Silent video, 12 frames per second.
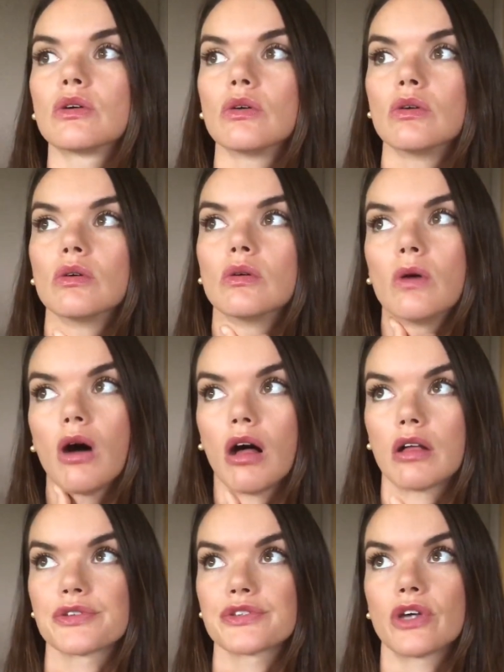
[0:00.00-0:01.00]
who
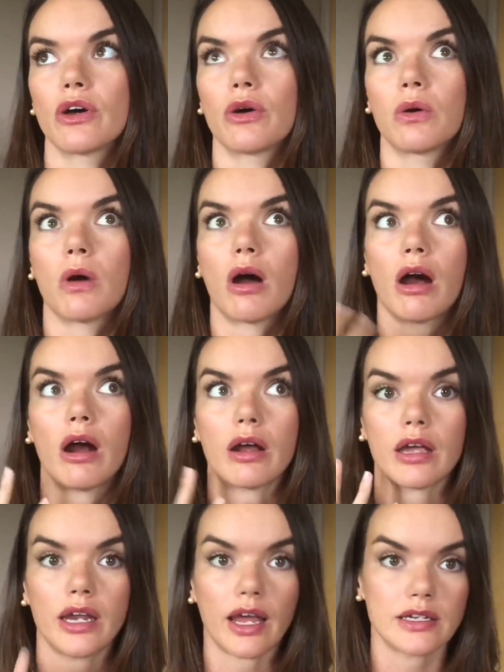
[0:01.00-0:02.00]
also are
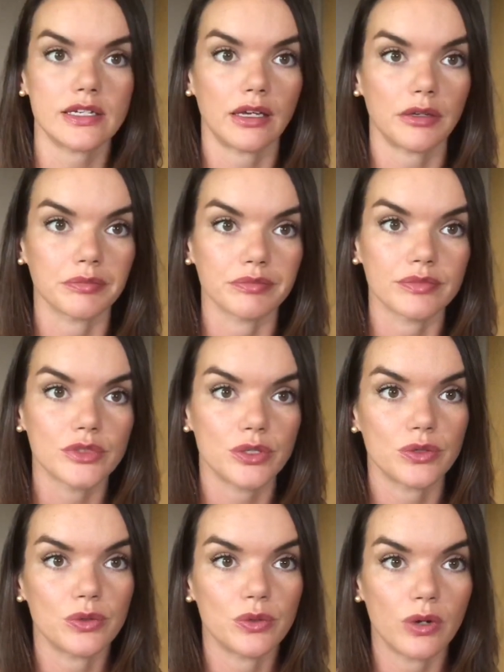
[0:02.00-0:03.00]
connecting
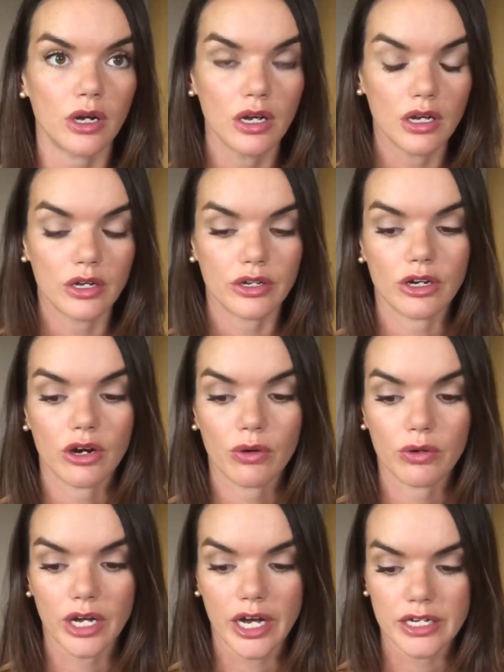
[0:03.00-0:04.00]
to your
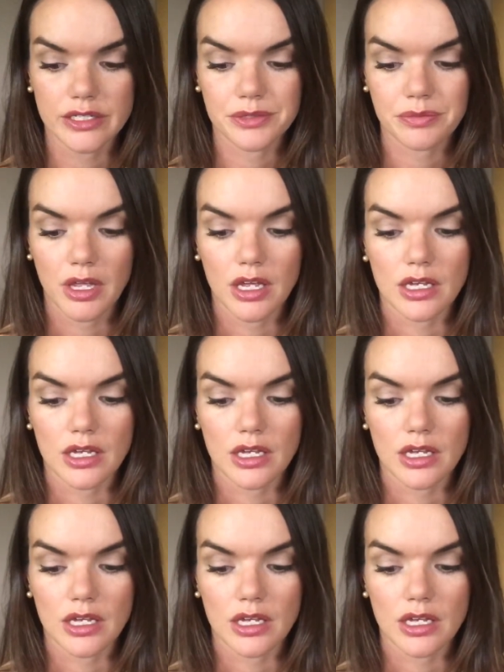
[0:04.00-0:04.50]
own guides,